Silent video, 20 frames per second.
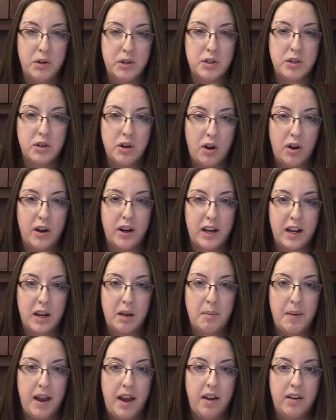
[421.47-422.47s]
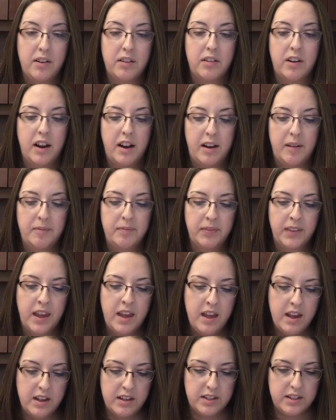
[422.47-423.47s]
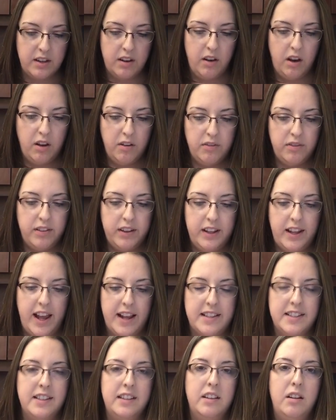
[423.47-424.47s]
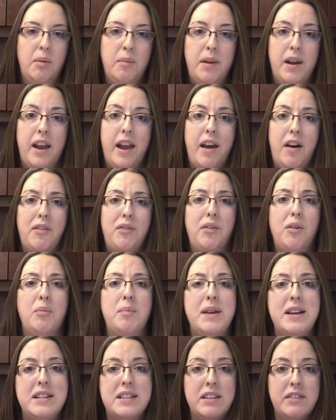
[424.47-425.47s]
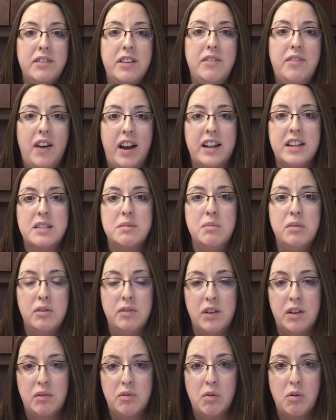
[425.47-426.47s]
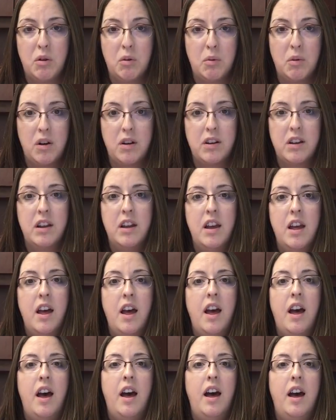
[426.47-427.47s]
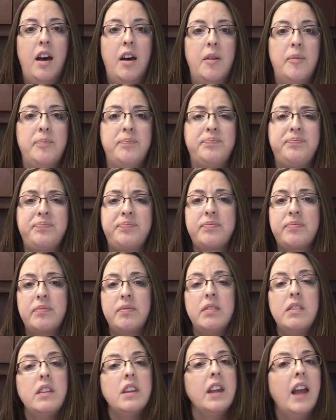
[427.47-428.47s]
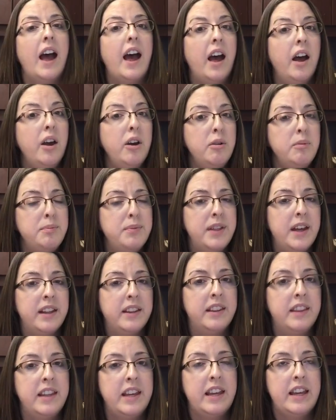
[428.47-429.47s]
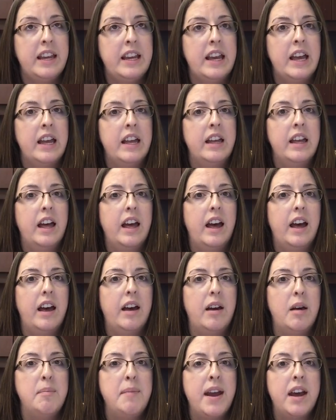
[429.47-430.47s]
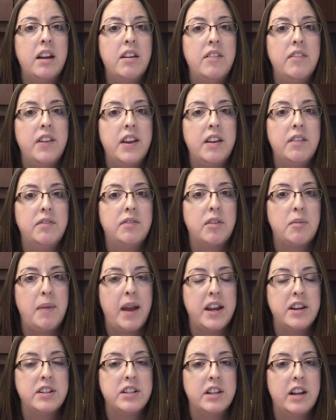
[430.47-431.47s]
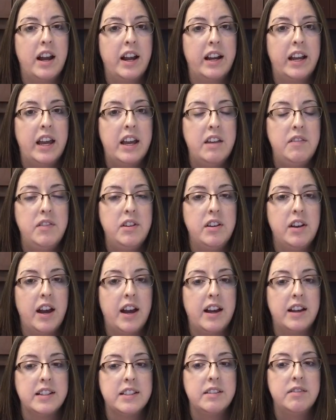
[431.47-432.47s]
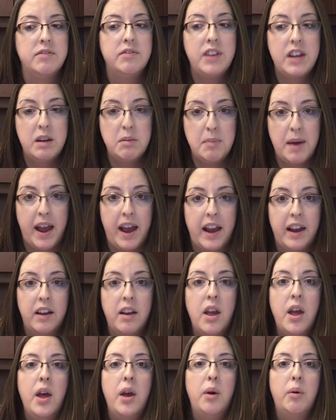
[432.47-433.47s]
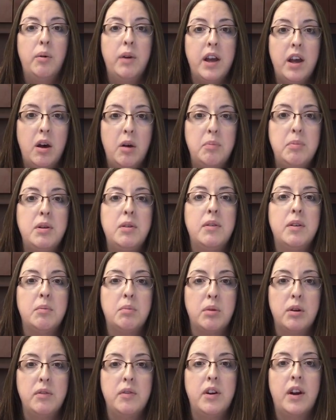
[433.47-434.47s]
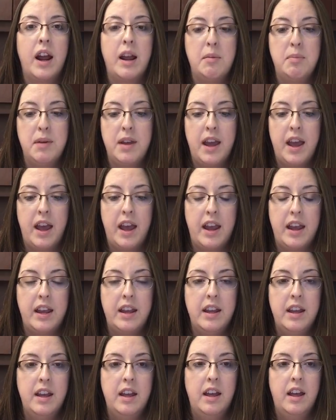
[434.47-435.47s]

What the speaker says: what you're talking about, okay? So hopefully that's a little bit of helpful piece of advice moving forward. I hope that the amount of information I gave you guys and feedback will help you improve your APA